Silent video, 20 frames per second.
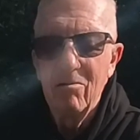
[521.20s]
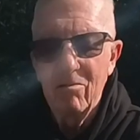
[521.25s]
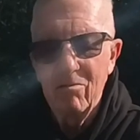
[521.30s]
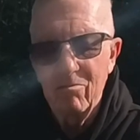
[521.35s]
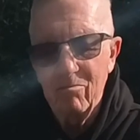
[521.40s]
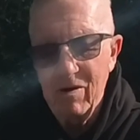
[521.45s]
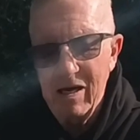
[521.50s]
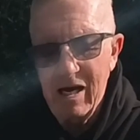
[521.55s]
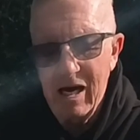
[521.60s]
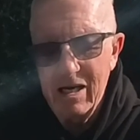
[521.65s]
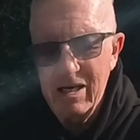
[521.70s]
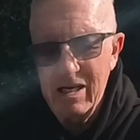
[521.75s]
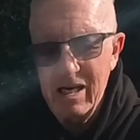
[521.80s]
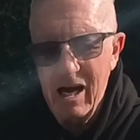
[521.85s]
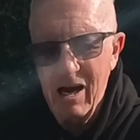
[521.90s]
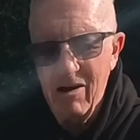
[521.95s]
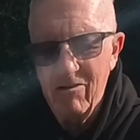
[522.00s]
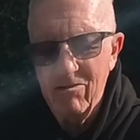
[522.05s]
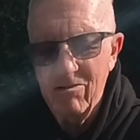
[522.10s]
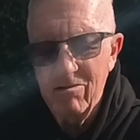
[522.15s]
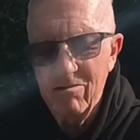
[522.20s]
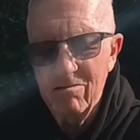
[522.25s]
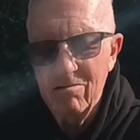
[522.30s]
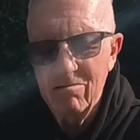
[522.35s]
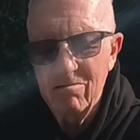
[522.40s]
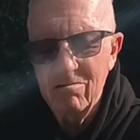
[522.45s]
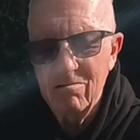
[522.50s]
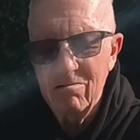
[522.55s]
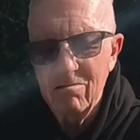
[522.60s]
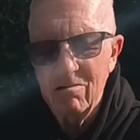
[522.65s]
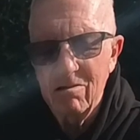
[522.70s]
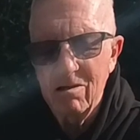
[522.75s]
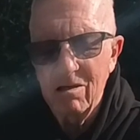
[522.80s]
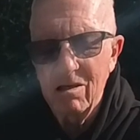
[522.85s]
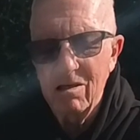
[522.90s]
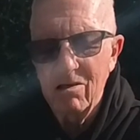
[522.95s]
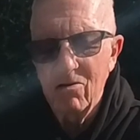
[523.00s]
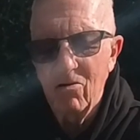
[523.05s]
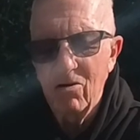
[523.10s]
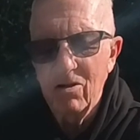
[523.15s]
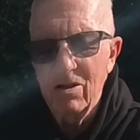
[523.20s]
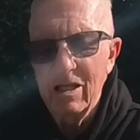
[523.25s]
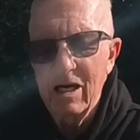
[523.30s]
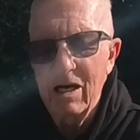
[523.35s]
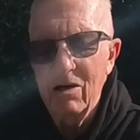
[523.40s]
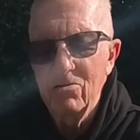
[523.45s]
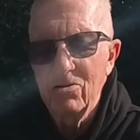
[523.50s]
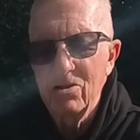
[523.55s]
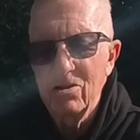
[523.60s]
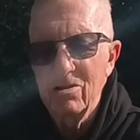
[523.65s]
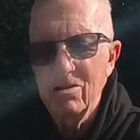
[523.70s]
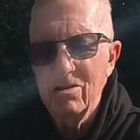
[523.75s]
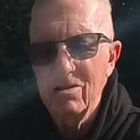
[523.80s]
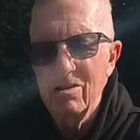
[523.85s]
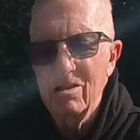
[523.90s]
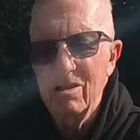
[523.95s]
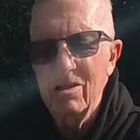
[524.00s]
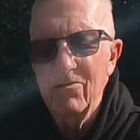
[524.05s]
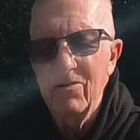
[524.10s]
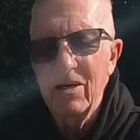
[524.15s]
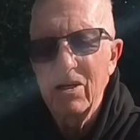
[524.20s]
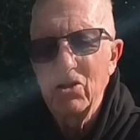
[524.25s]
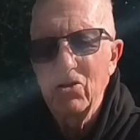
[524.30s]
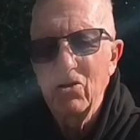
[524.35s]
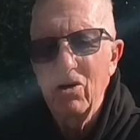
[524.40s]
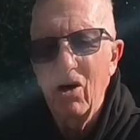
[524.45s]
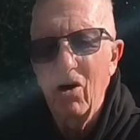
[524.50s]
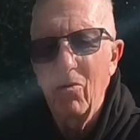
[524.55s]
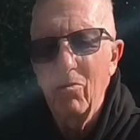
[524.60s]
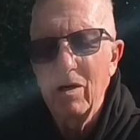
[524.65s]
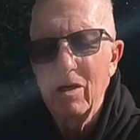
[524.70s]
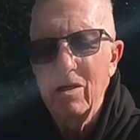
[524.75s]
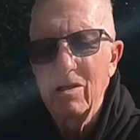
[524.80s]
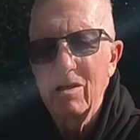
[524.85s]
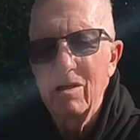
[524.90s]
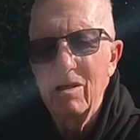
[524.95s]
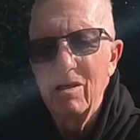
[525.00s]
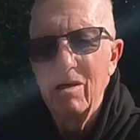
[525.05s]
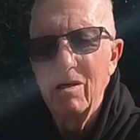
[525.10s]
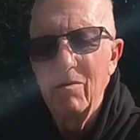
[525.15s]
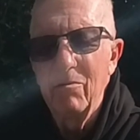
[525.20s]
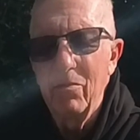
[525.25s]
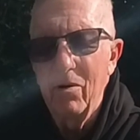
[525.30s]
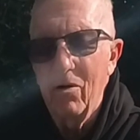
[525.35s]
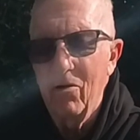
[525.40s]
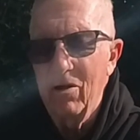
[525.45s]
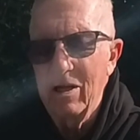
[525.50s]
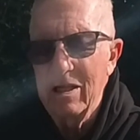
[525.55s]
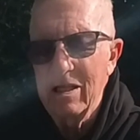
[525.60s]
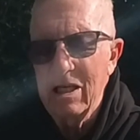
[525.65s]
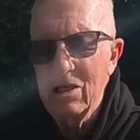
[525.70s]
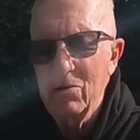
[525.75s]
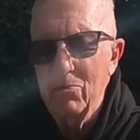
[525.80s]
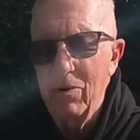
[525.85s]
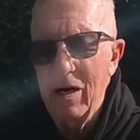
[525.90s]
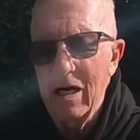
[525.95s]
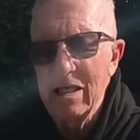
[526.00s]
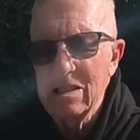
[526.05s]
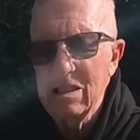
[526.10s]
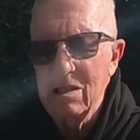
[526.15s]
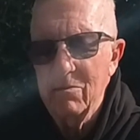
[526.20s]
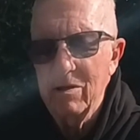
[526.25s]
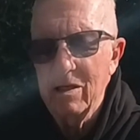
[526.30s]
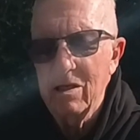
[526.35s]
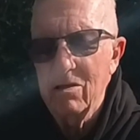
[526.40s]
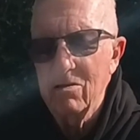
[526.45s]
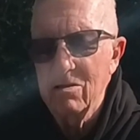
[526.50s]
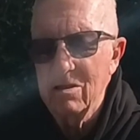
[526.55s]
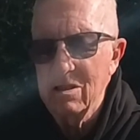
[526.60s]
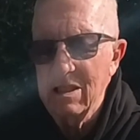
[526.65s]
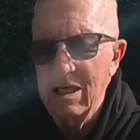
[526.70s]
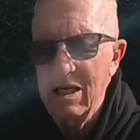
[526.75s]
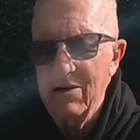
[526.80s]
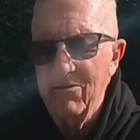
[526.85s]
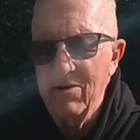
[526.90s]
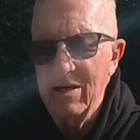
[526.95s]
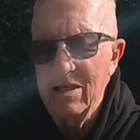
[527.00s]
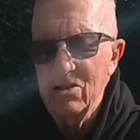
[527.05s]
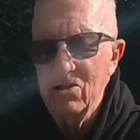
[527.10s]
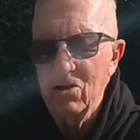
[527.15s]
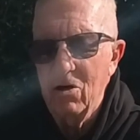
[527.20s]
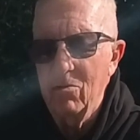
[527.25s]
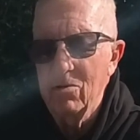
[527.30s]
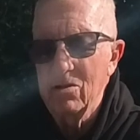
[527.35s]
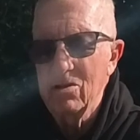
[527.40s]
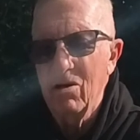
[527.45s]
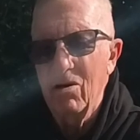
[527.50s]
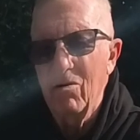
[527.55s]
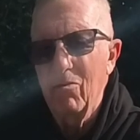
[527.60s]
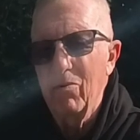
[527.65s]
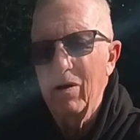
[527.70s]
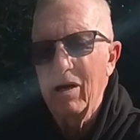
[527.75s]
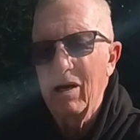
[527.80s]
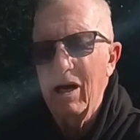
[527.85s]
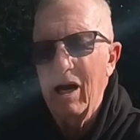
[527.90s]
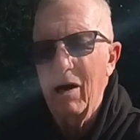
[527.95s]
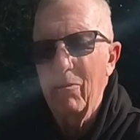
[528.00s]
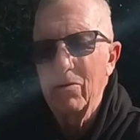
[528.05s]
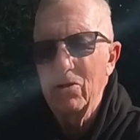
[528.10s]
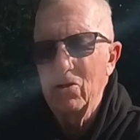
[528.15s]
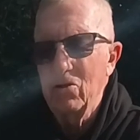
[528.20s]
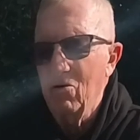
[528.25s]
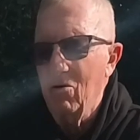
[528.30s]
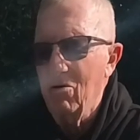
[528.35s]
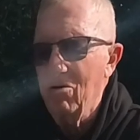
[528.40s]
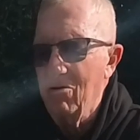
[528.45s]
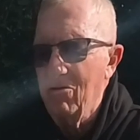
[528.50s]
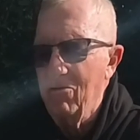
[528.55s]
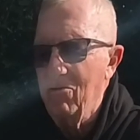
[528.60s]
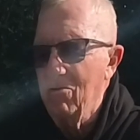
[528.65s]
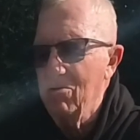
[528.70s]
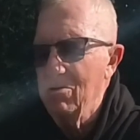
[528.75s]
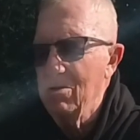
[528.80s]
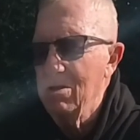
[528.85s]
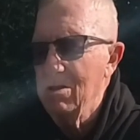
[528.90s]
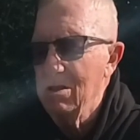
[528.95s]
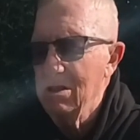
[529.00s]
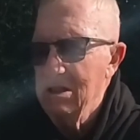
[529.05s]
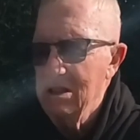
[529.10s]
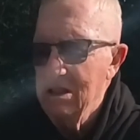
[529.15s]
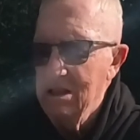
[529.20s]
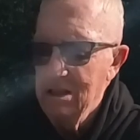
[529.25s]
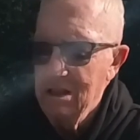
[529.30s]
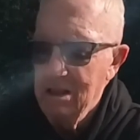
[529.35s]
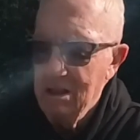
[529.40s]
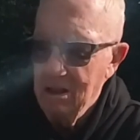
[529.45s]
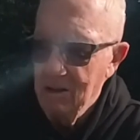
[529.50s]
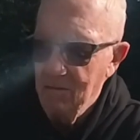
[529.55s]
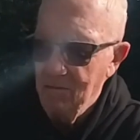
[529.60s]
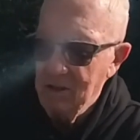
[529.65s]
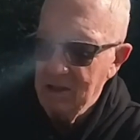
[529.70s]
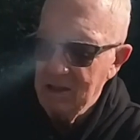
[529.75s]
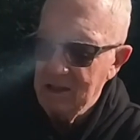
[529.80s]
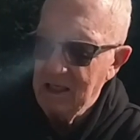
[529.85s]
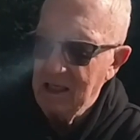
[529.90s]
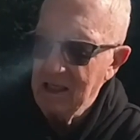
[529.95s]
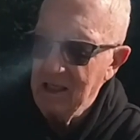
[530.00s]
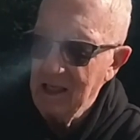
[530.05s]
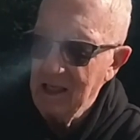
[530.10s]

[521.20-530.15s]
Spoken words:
my ADF, the 9000, the adventure helmet. But I think that's basically because the adventure helmet's got a bigger aperture on the front. But I'd say